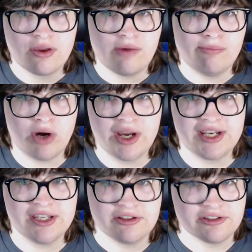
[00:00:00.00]
Mine
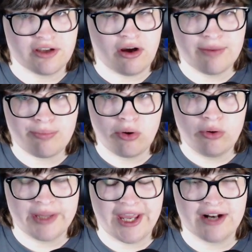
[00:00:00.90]
here, I
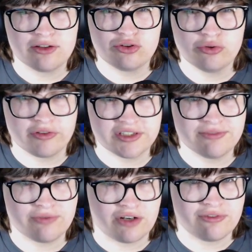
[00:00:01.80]
probably had it too aggressive
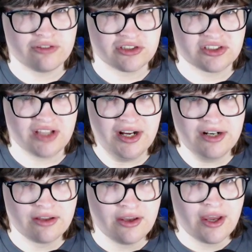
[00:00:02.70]
when I first started.
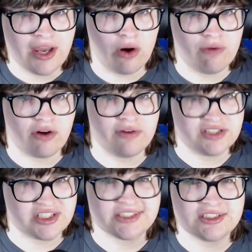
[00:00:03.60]
However, I've
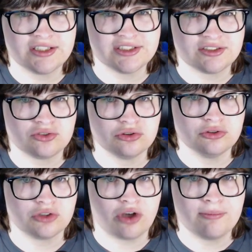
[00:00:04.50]
adjusted this
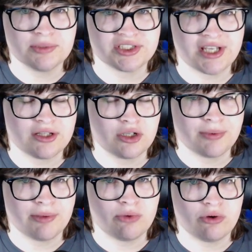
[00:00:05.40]
to compensate a little
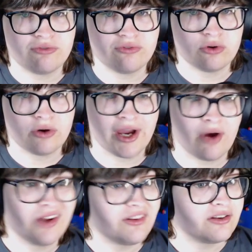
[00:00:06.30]
bit more for how
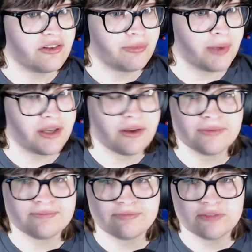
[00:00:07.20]
I tend to speak.
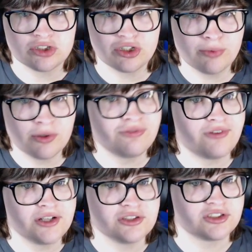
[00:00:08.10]
So you will
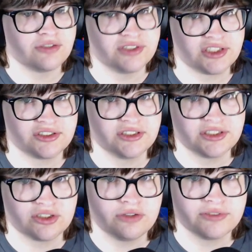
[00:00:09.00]
find yourself adjusting
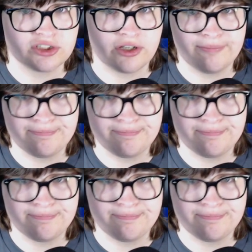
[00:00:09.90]
this over time.